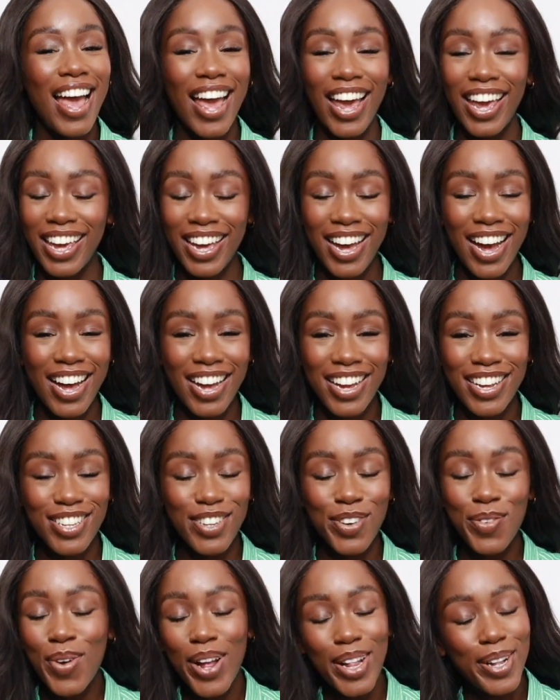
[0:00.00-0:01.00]
Hey guys,
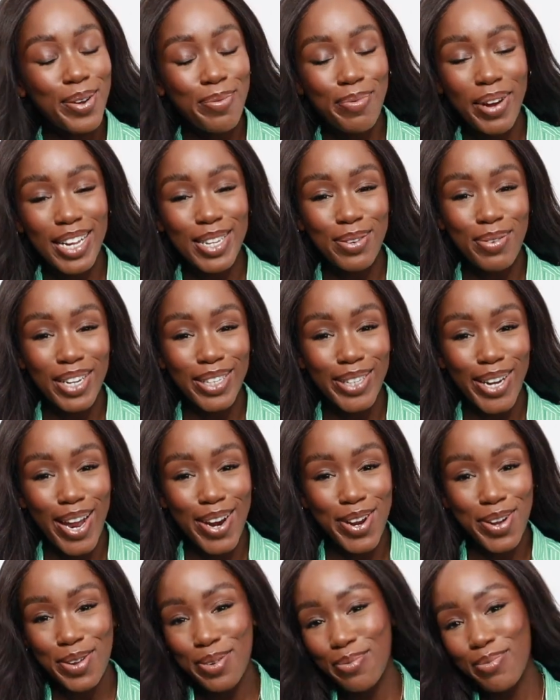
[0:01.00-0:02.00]
welcome back to my
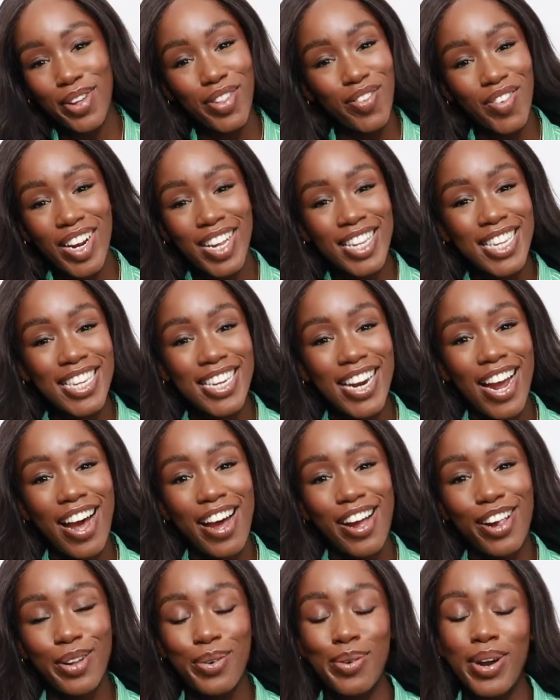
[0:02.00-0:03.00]
channel, Mothering in
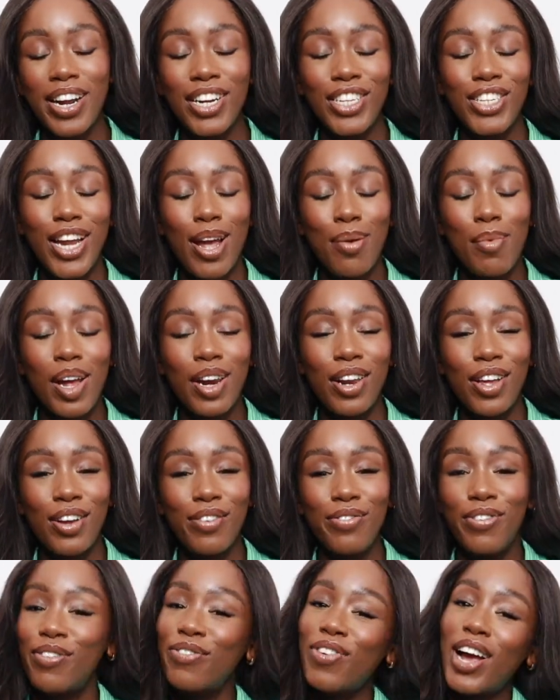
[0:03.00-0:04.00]
Style, where I share my
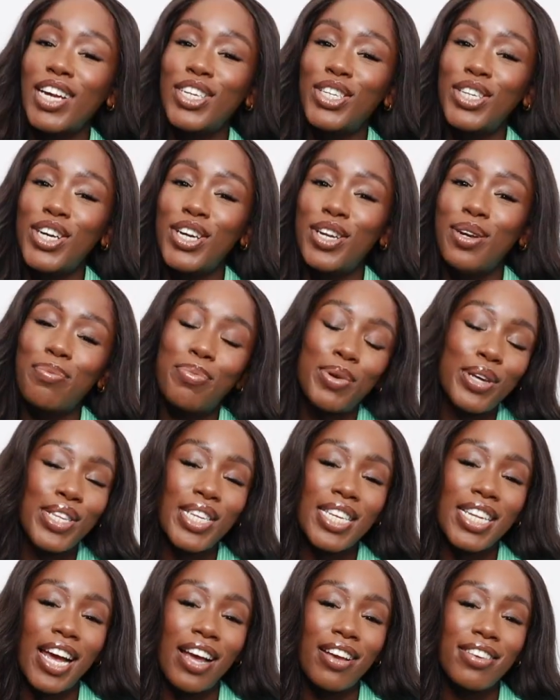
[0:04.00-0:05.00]
love for fashion,
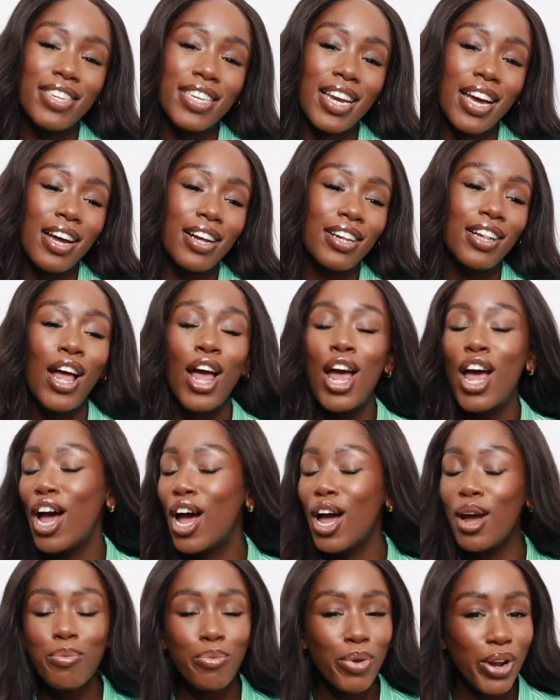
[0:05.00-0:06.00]
beauty, lifestyle,
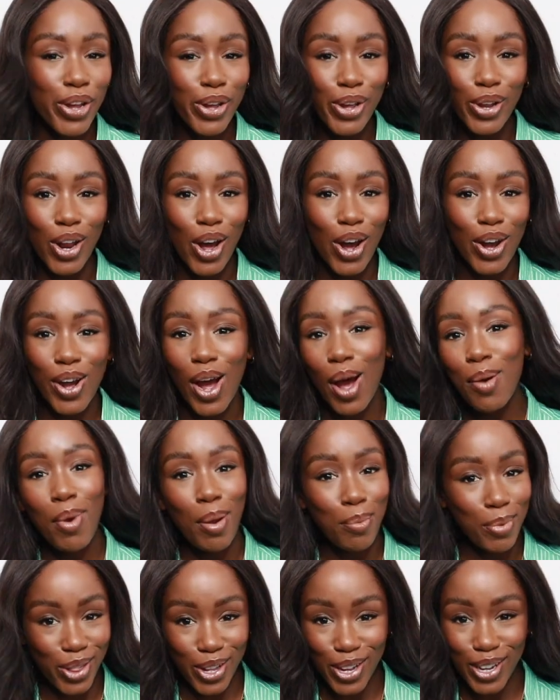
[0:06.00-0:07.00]
and bring you along on my
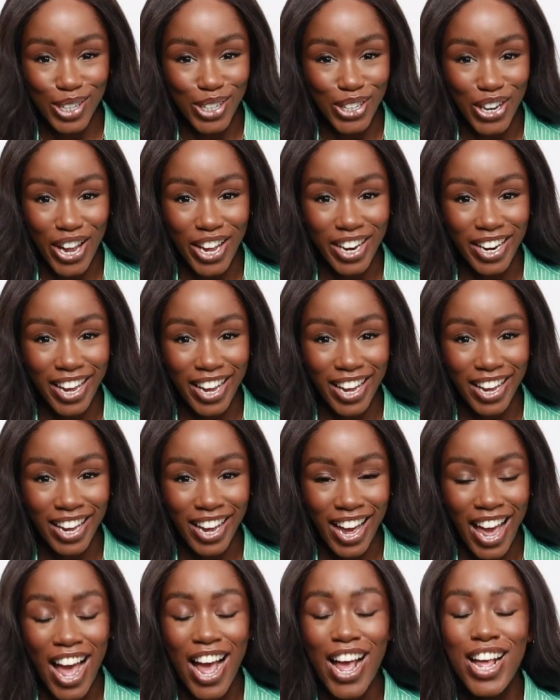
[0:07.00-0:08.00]
motherhood journey.
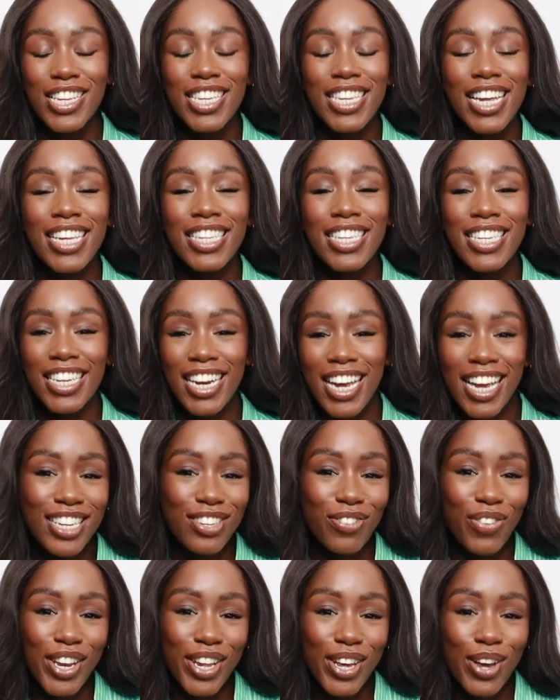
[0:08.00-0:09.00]
So in today's
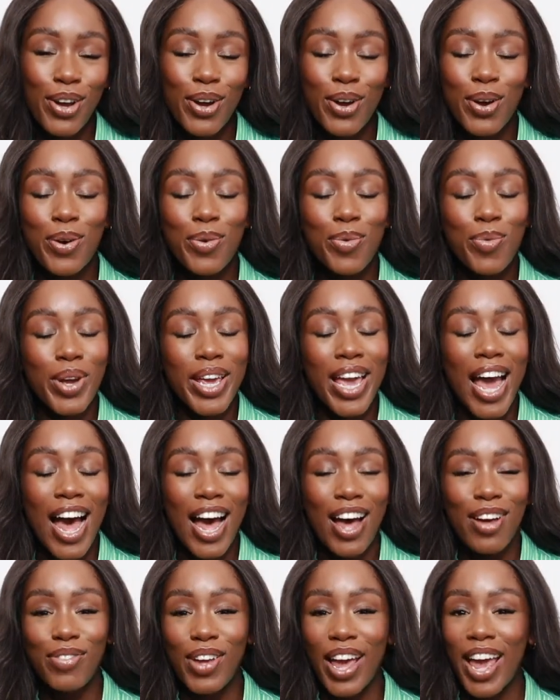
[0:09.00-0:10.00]
video, we
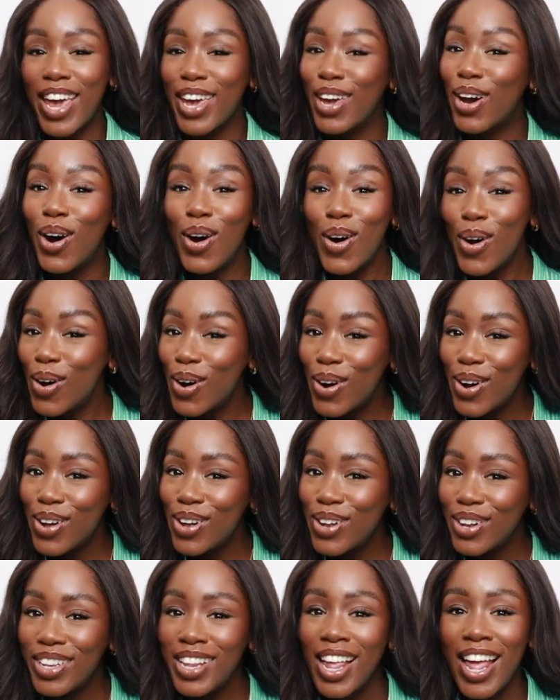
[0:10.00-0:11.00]
have a
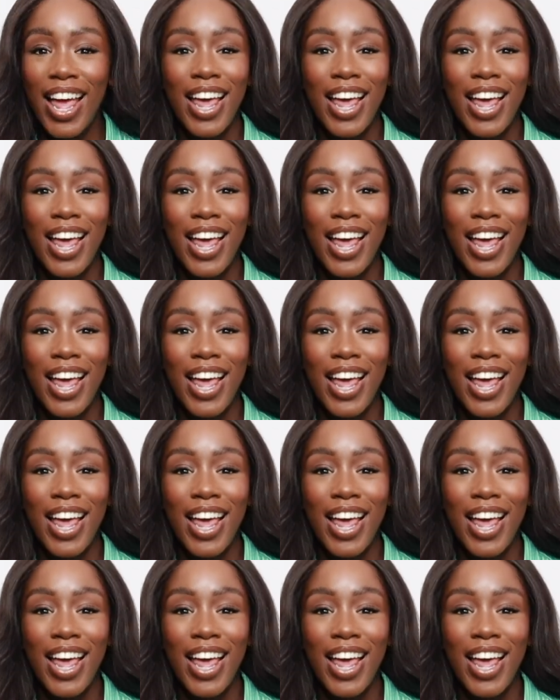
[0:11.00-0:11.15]
haul